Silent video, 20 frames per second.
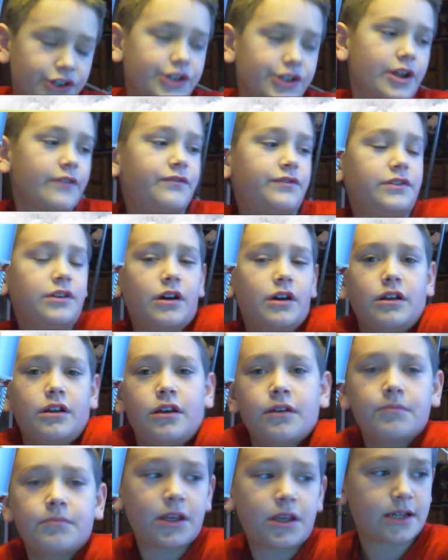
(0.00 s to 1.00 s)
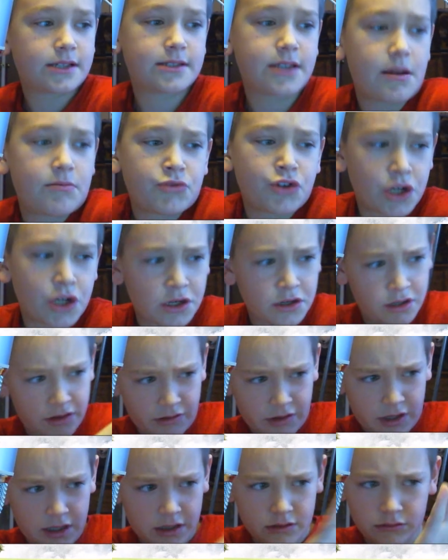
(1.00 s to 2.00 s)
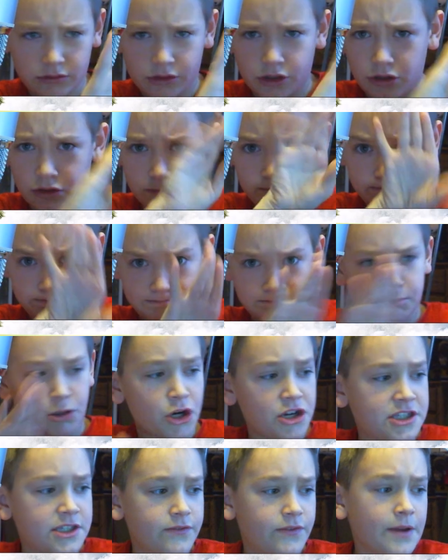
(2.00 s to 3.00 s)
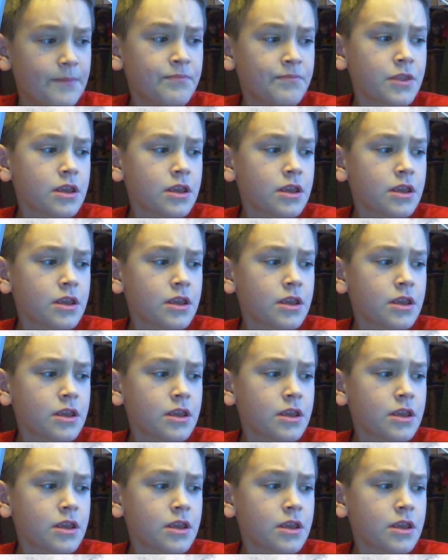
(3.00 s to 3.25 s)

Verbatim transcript: have done it because I'm trying to get like little parts of it.